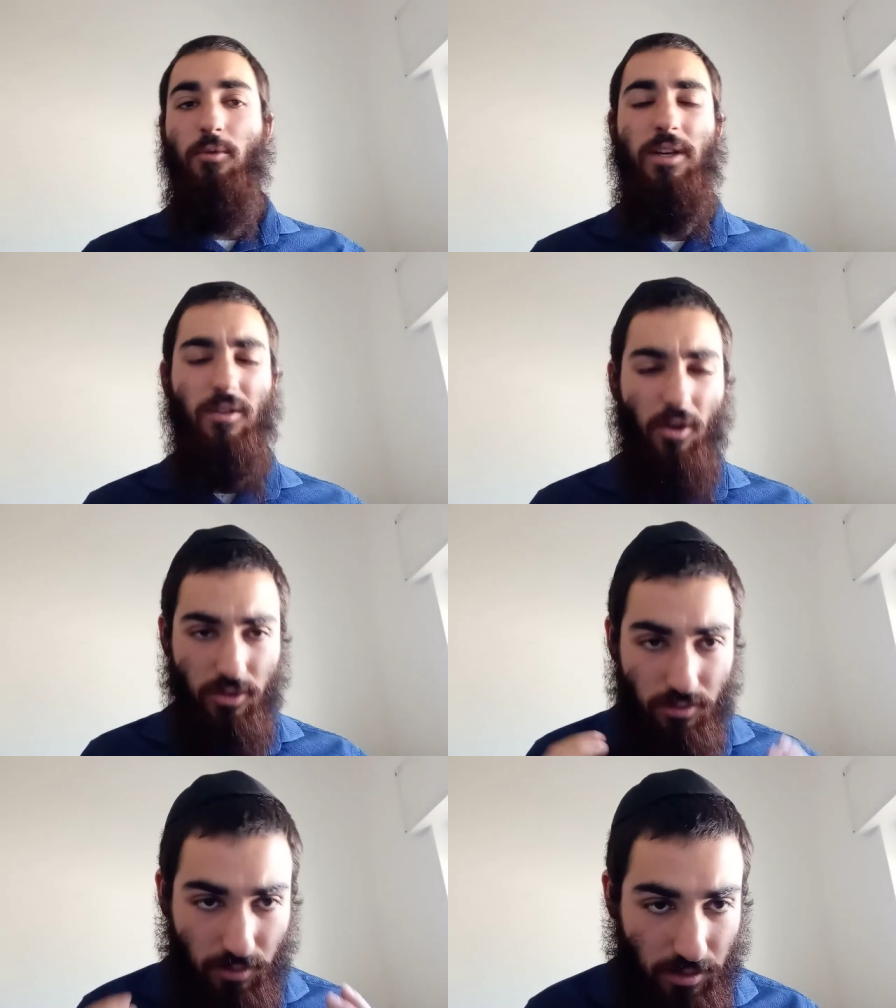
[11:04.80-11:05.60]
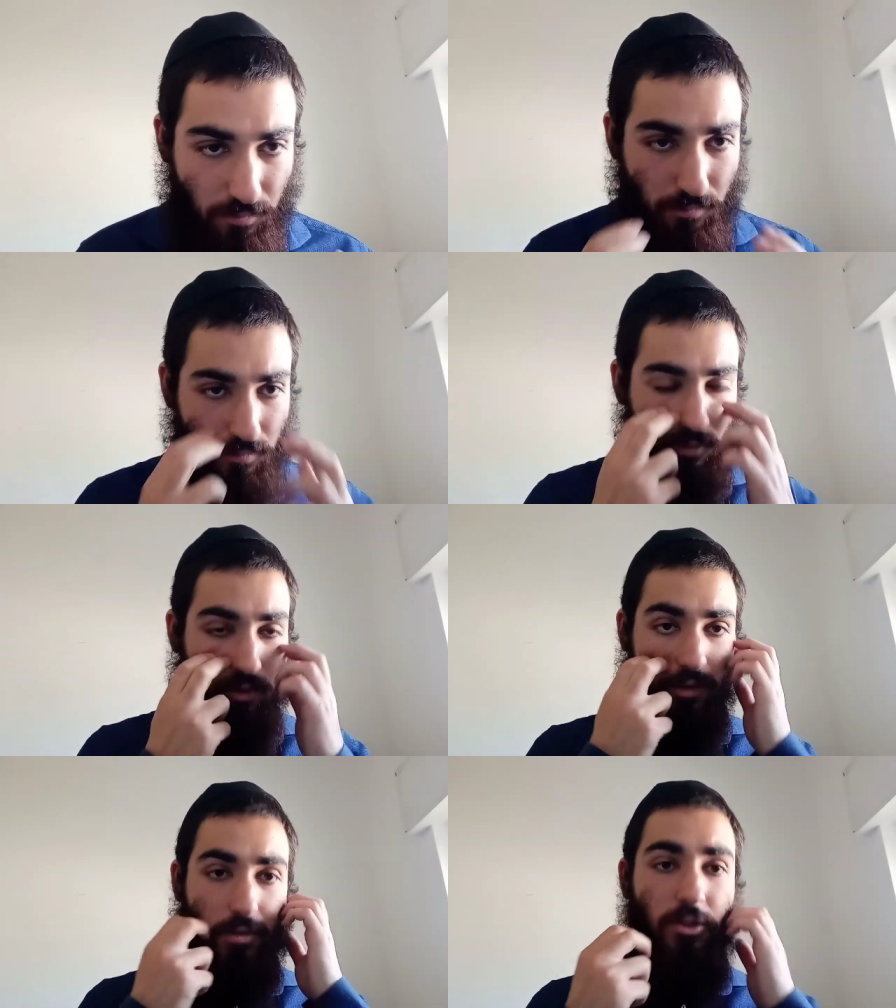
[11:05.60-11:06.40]
but we can
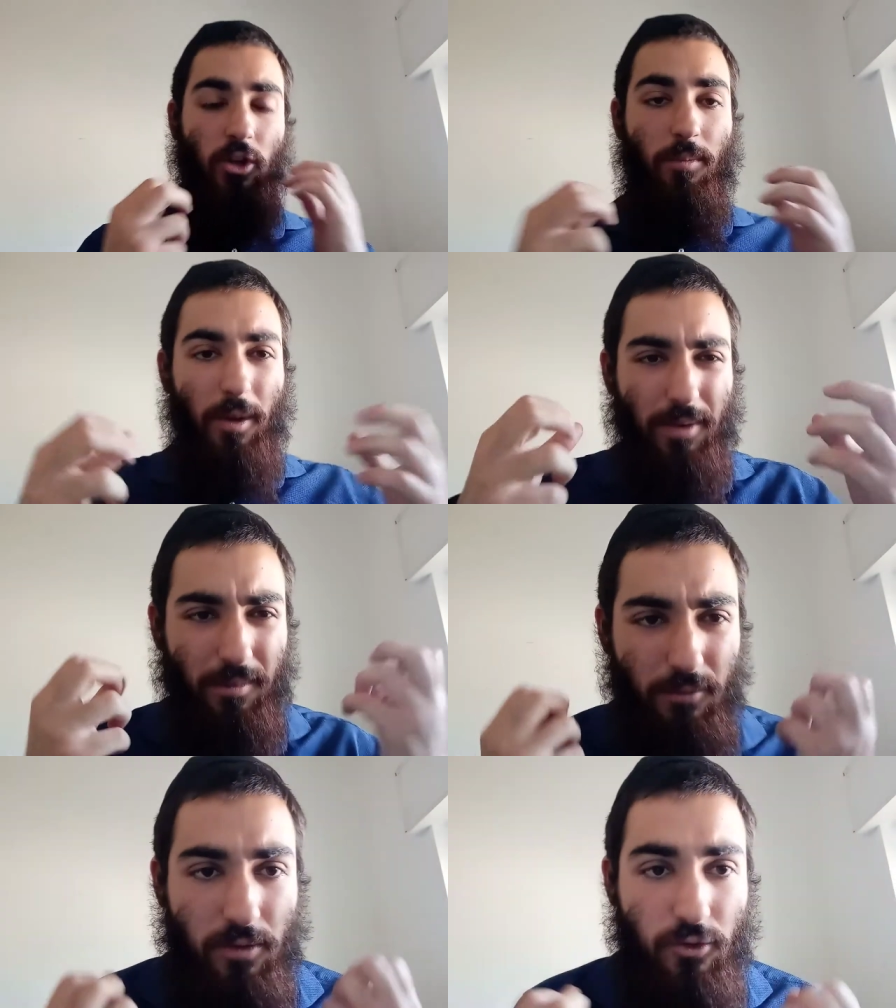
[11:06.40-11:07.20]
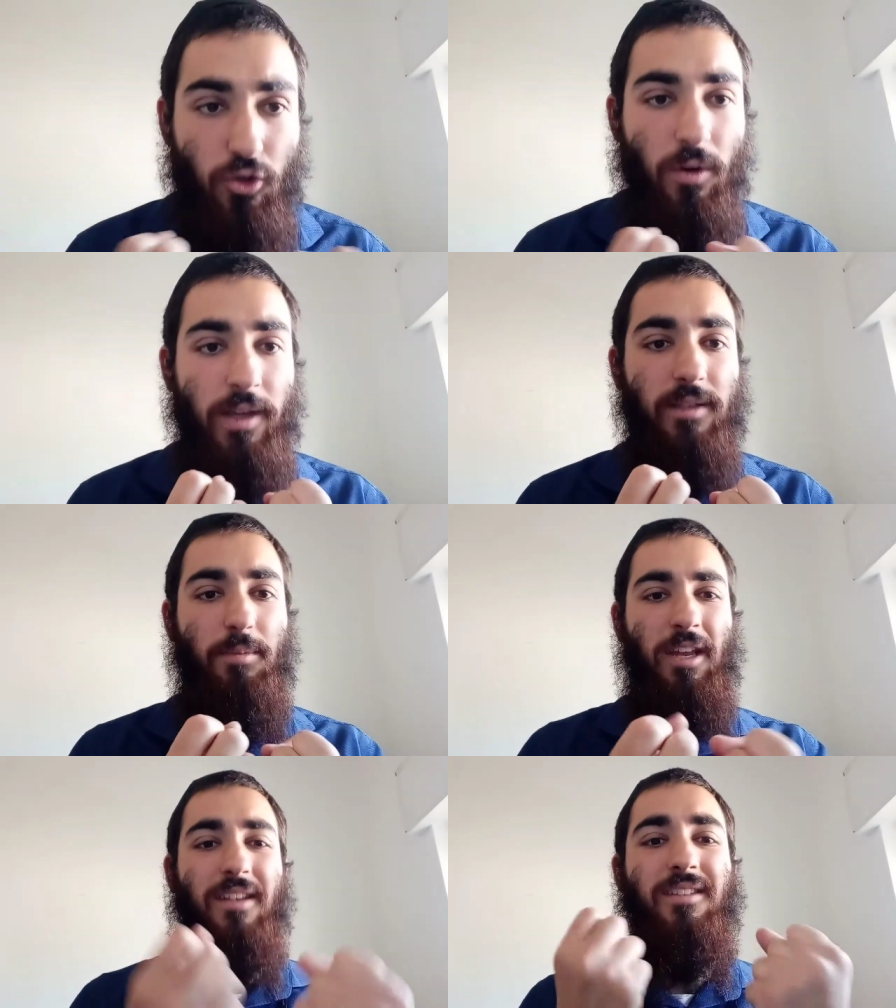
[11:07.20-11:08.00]
start by being joyous,
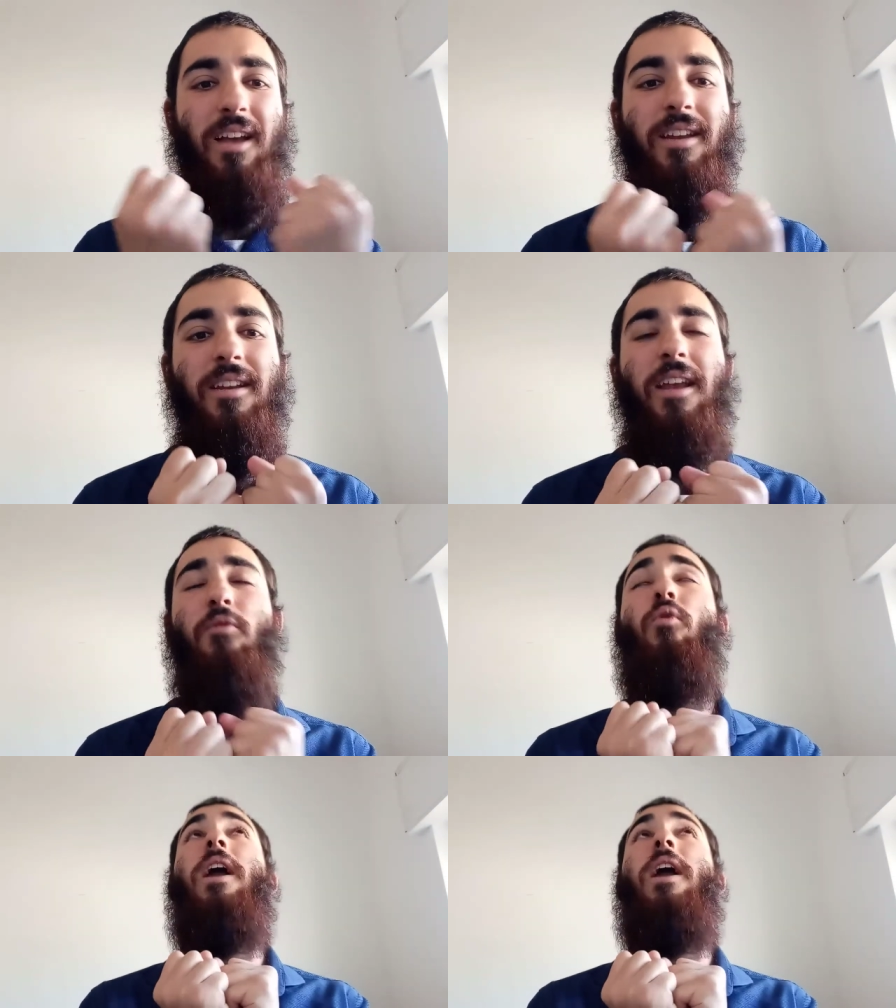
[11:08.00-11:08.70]
being excited, and